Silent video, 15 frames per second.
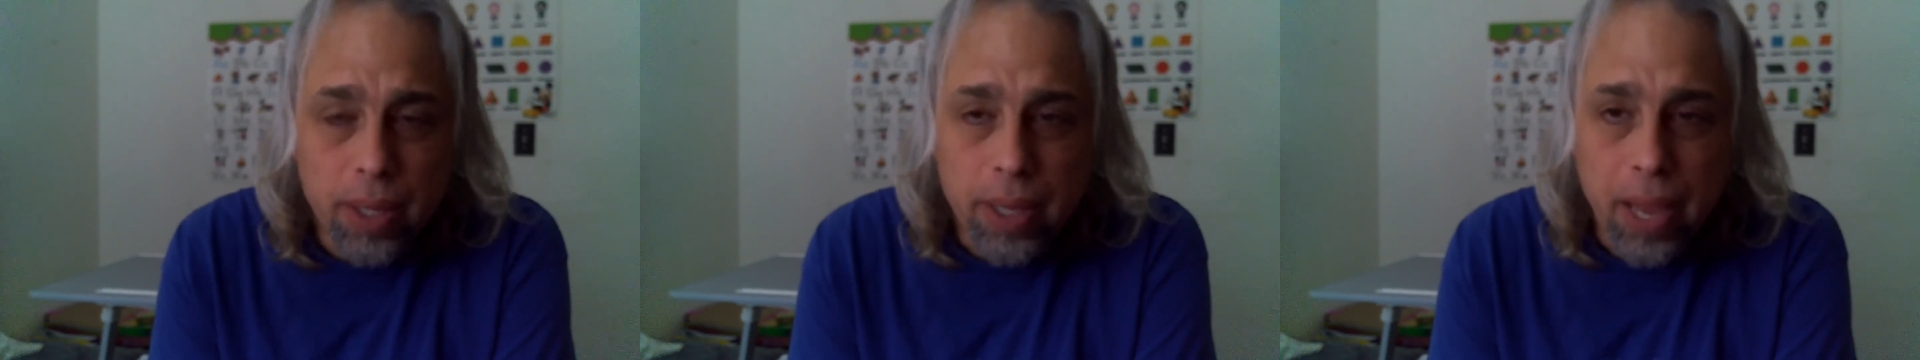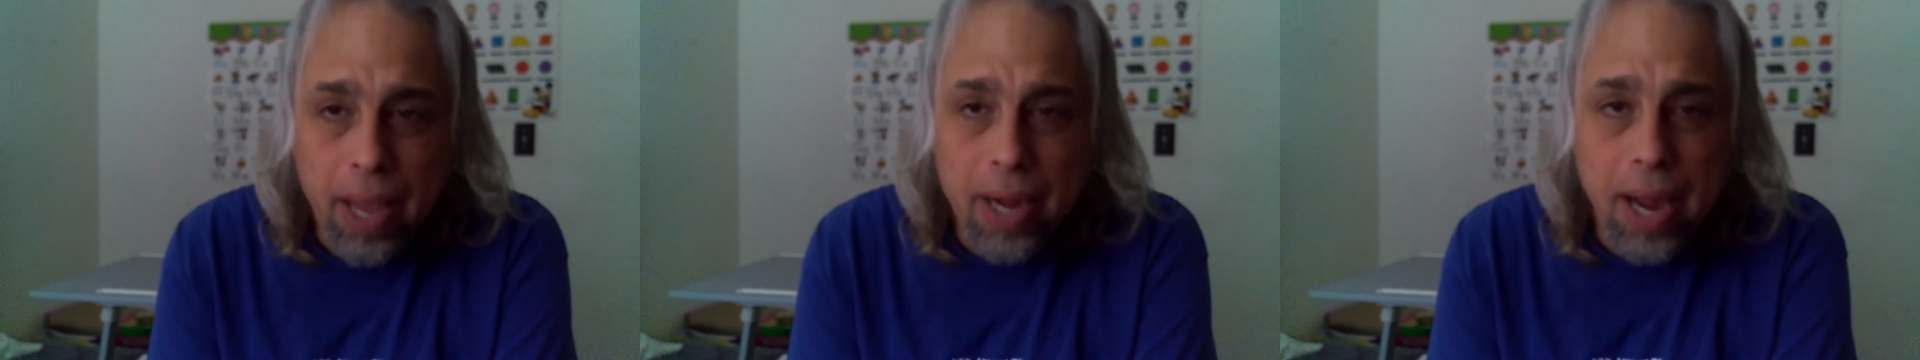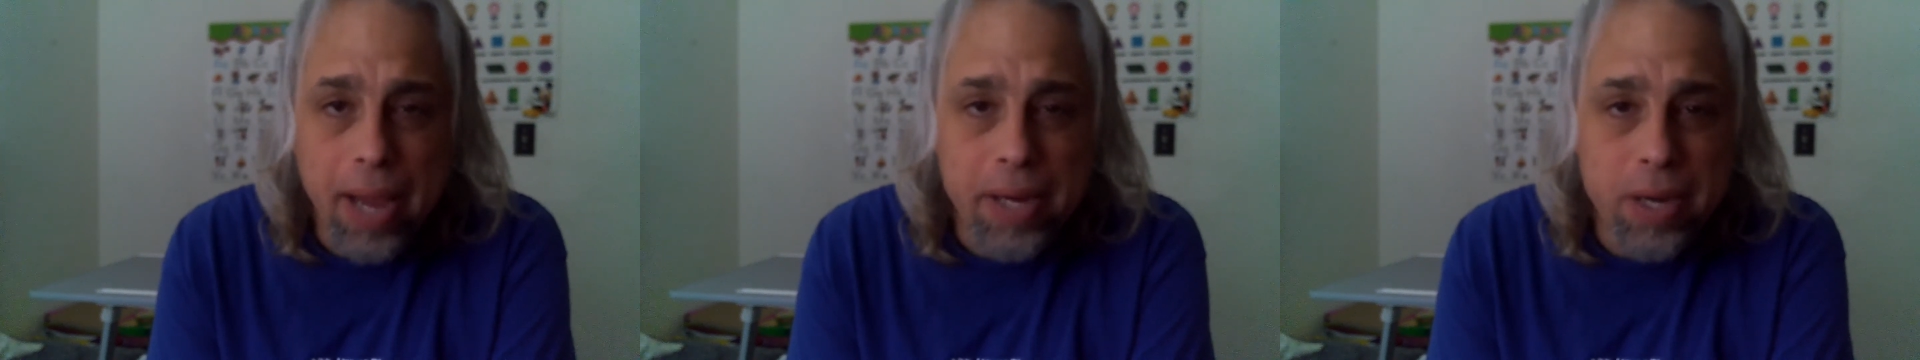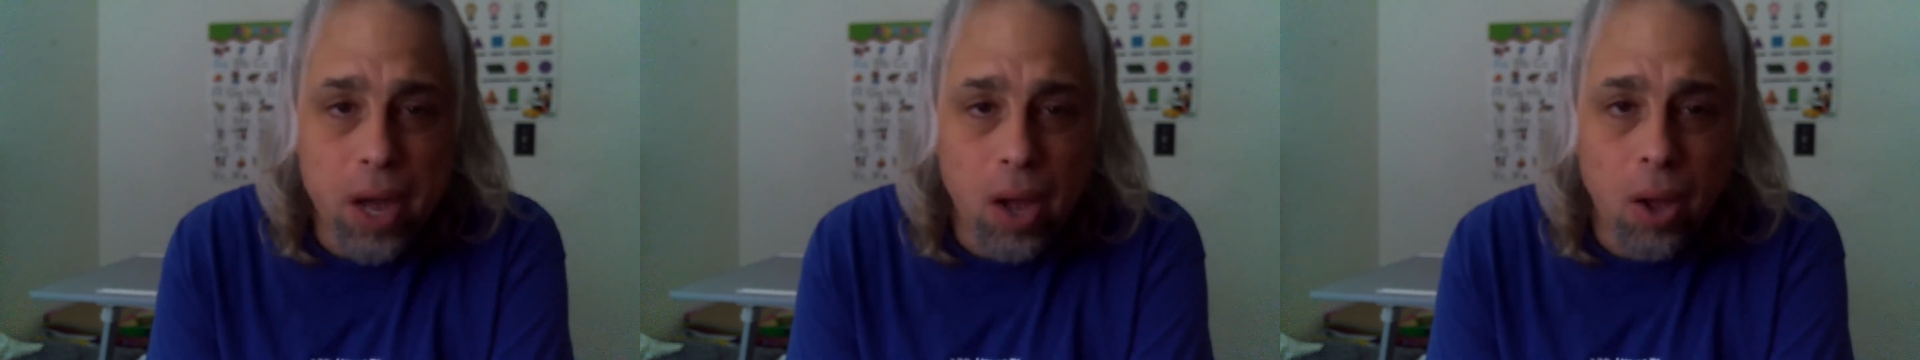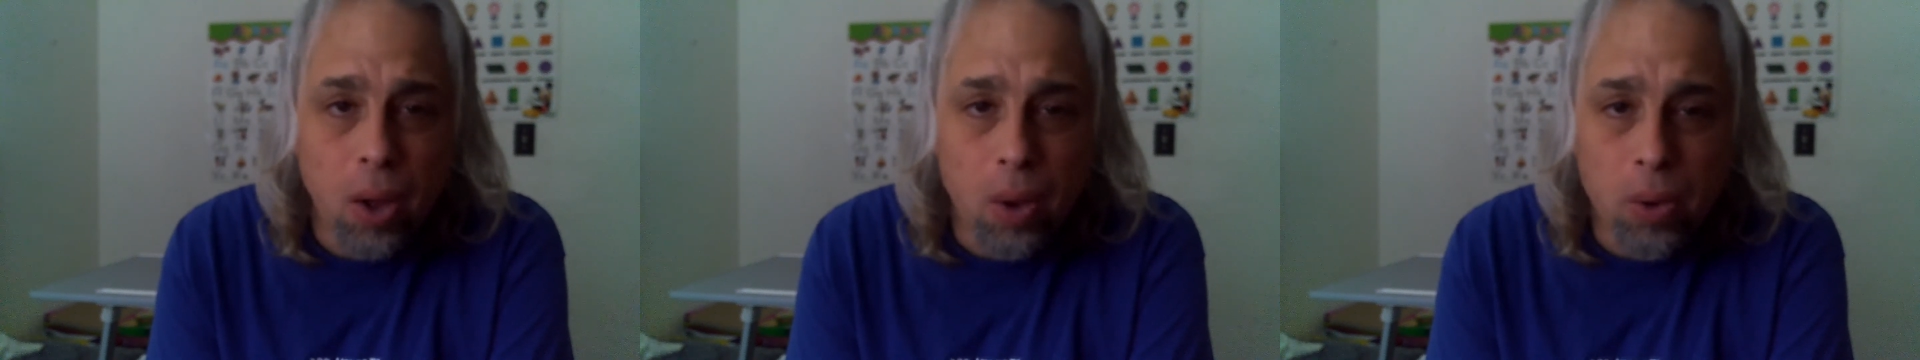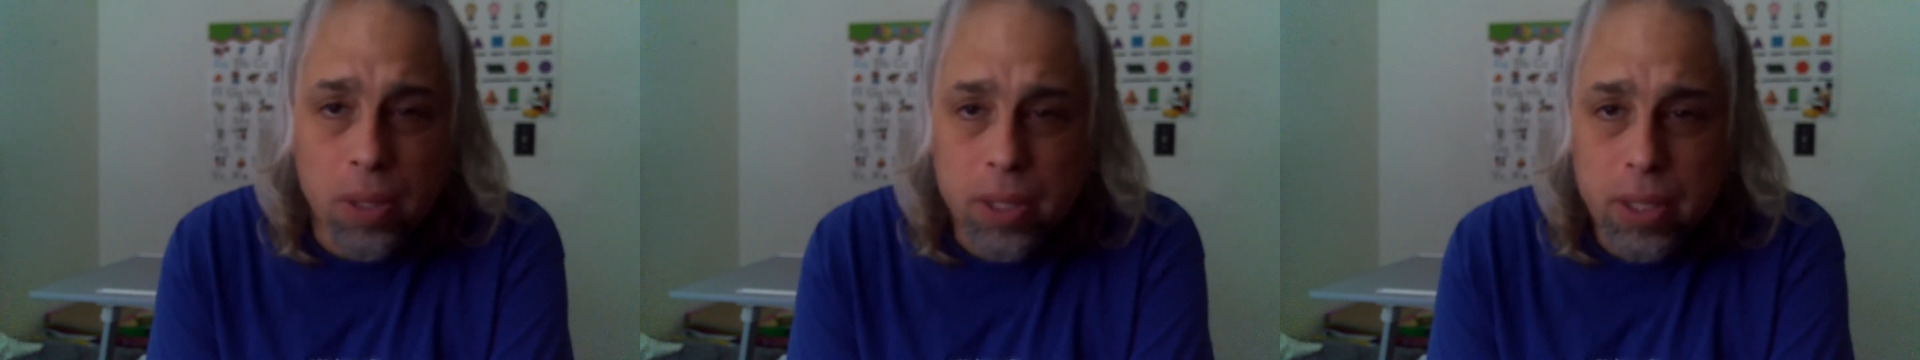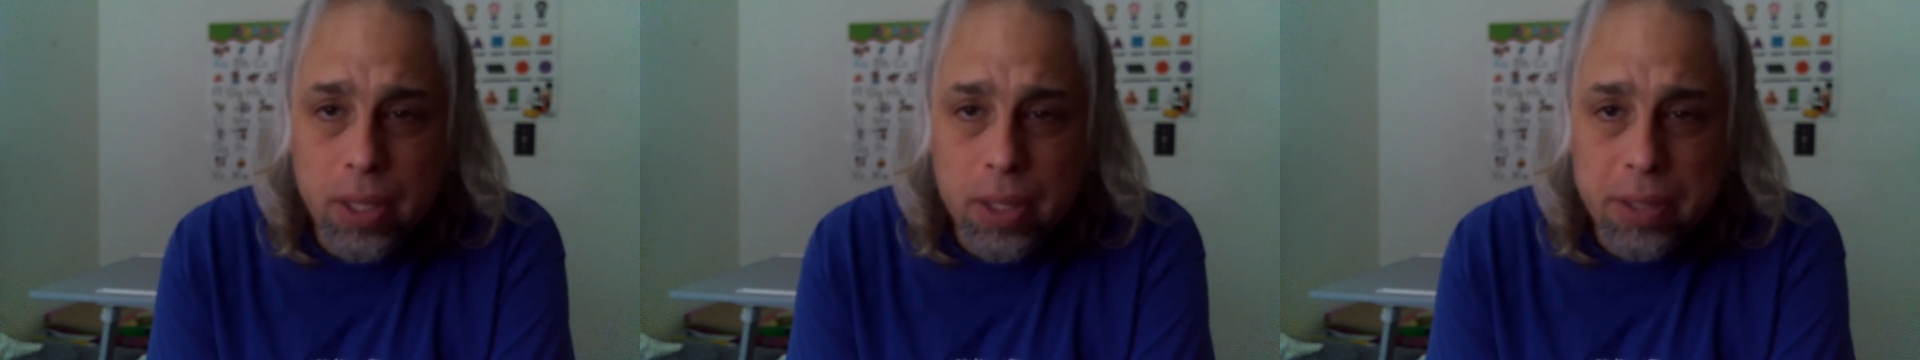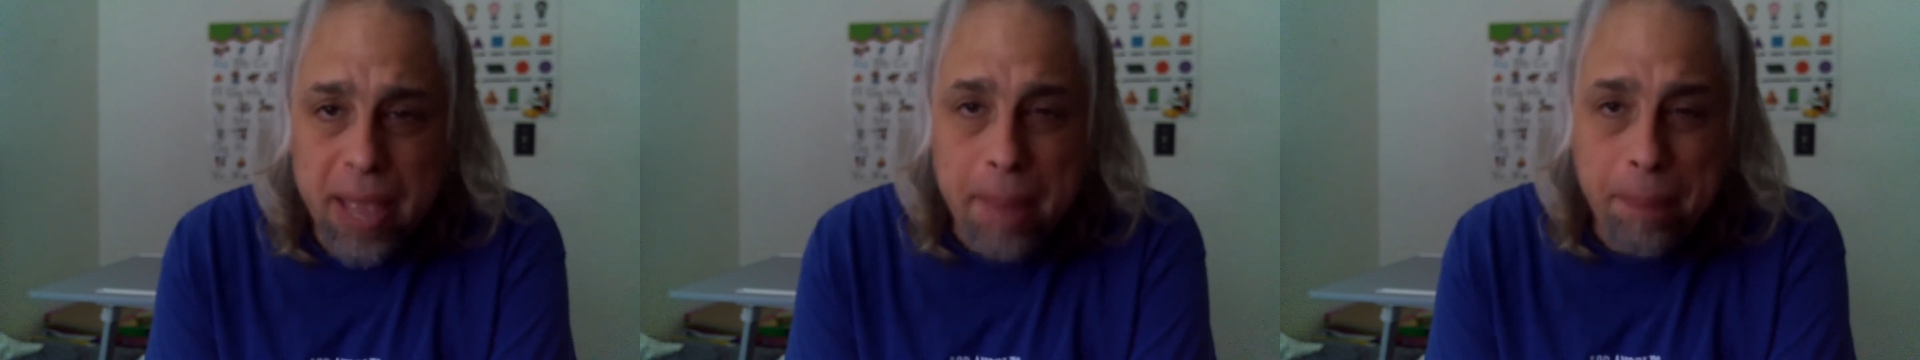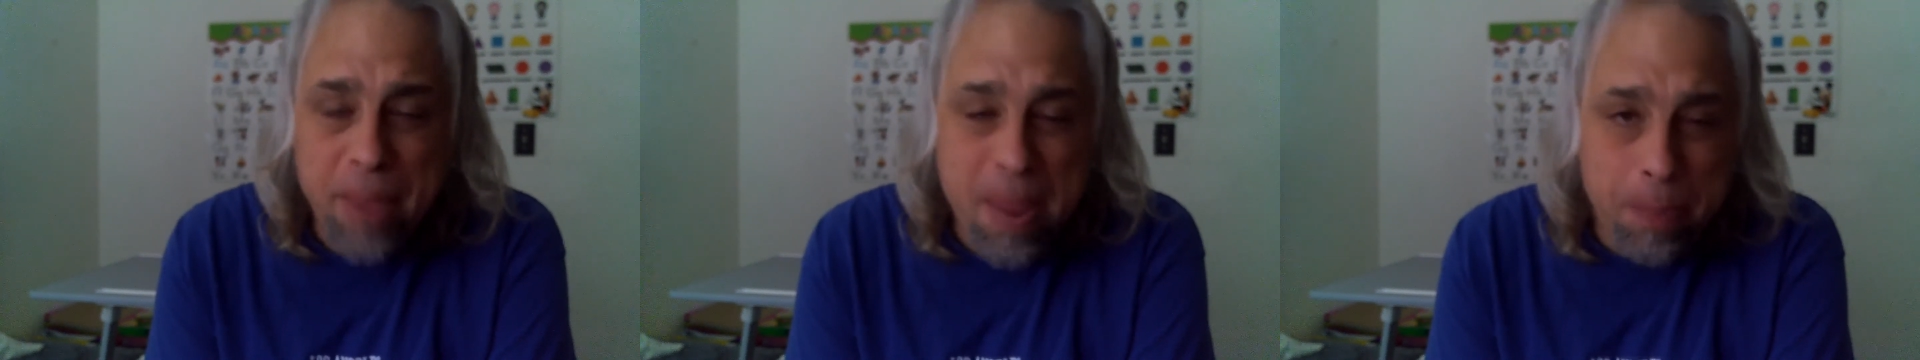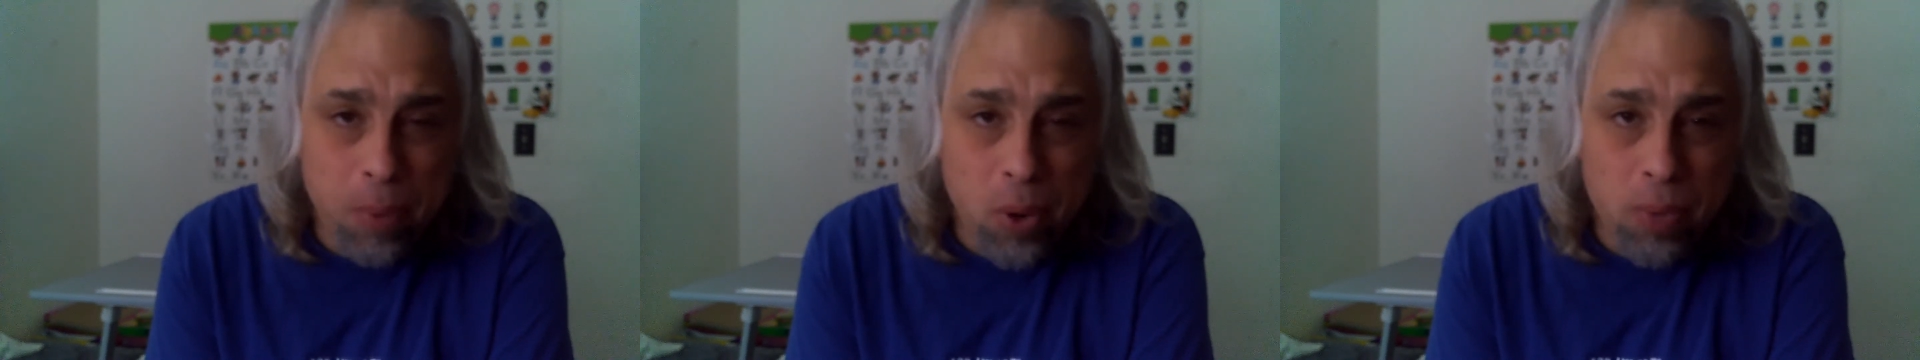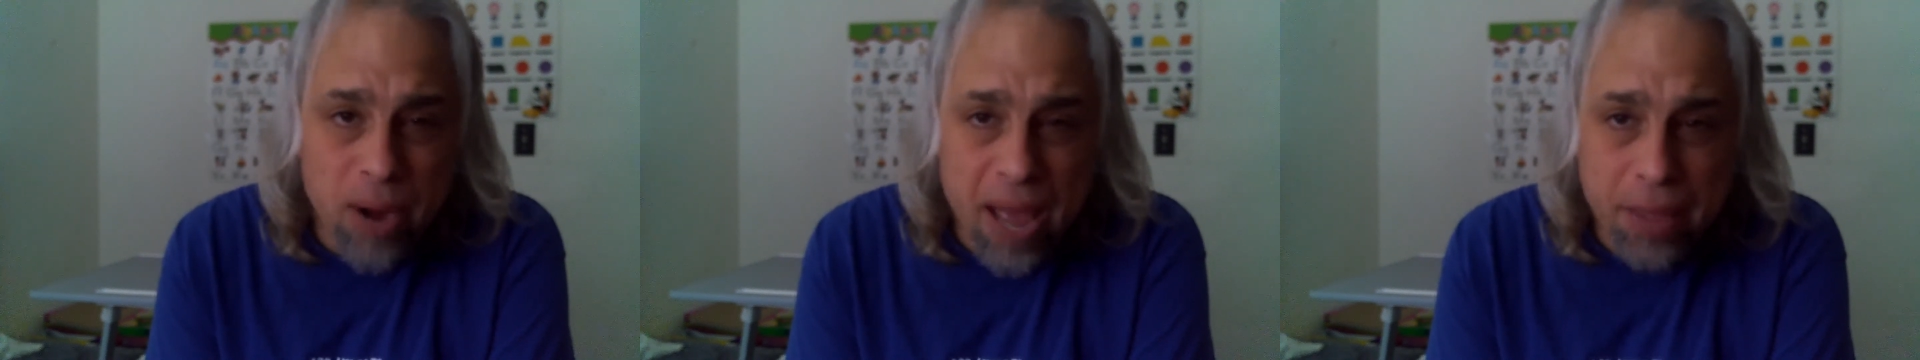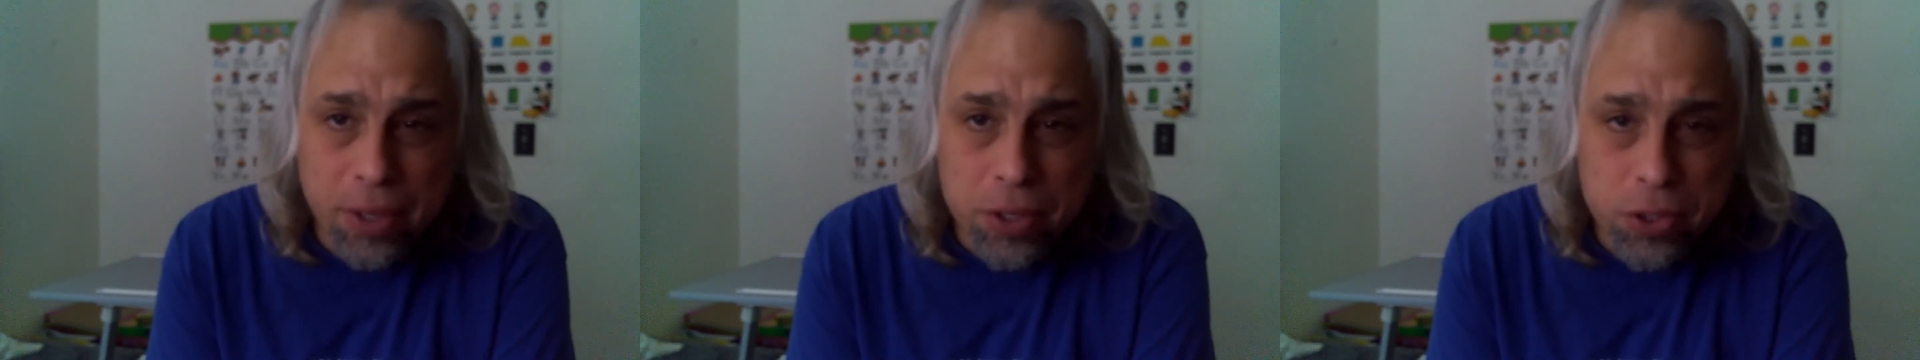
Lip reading: And I know that people would rather